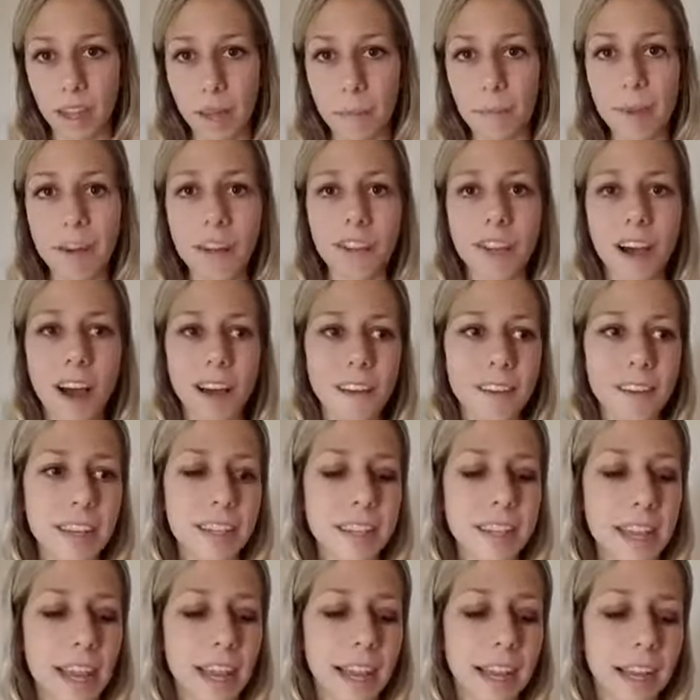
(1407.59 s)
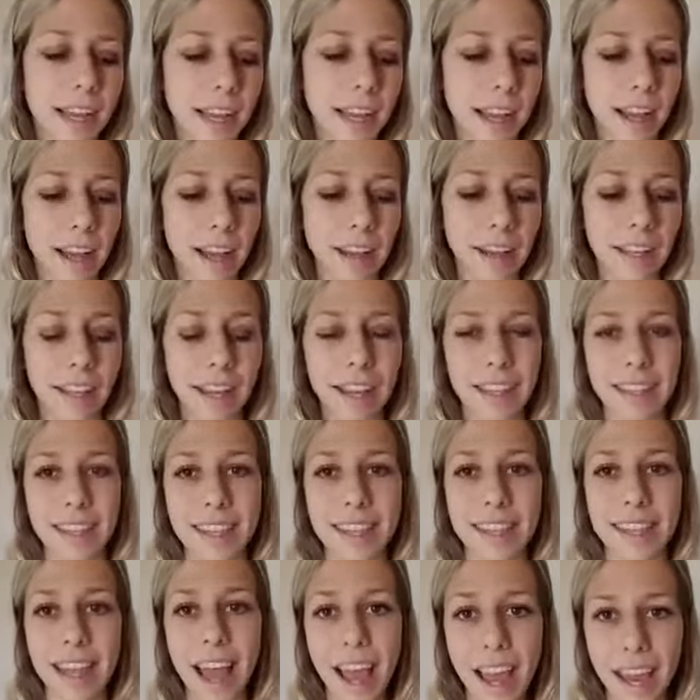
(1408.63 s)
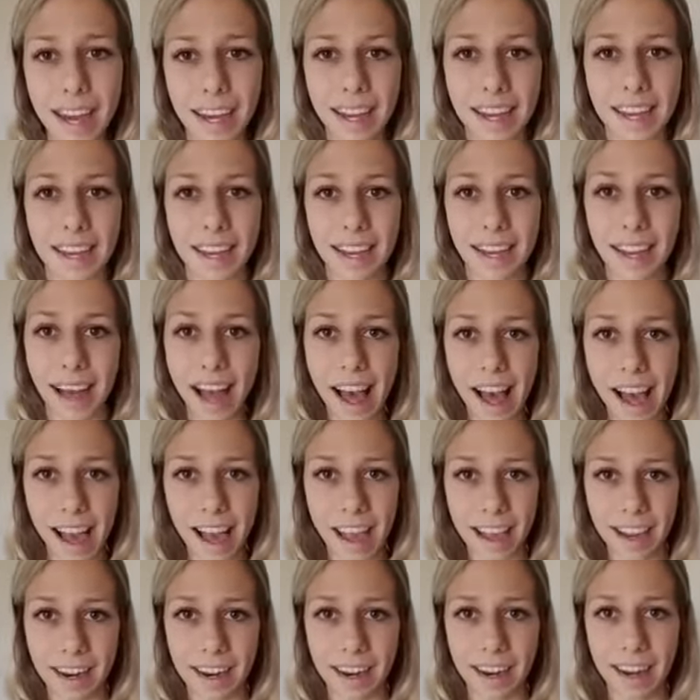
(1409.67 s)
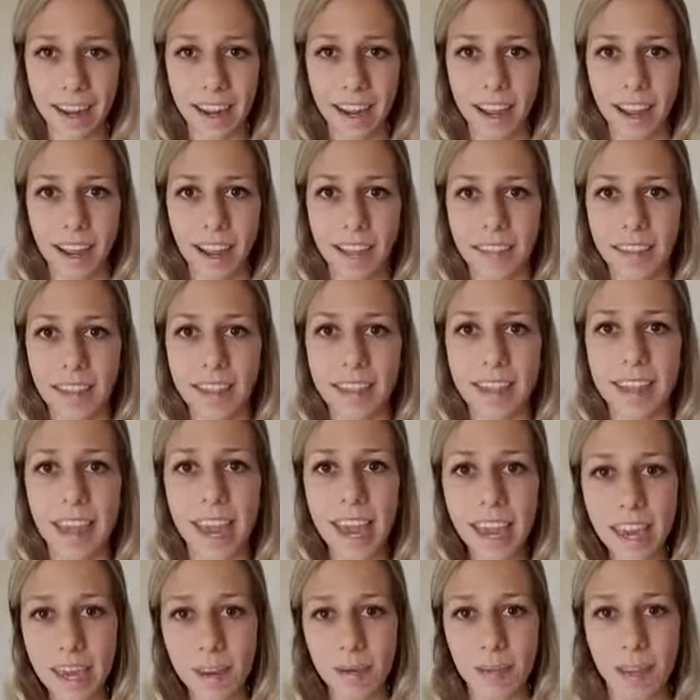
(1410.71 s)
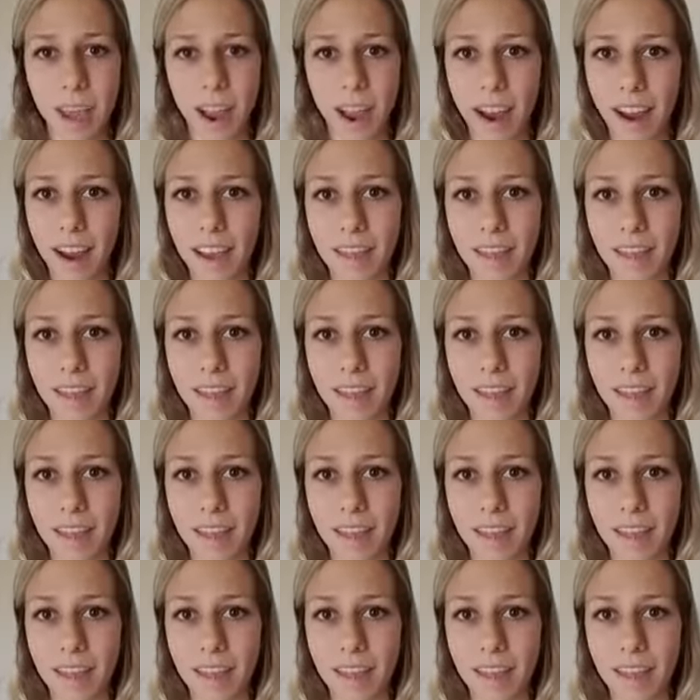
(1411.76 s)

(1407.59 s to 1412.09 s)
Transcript: But it's obviously, it's a sign, it's a guide to take you there.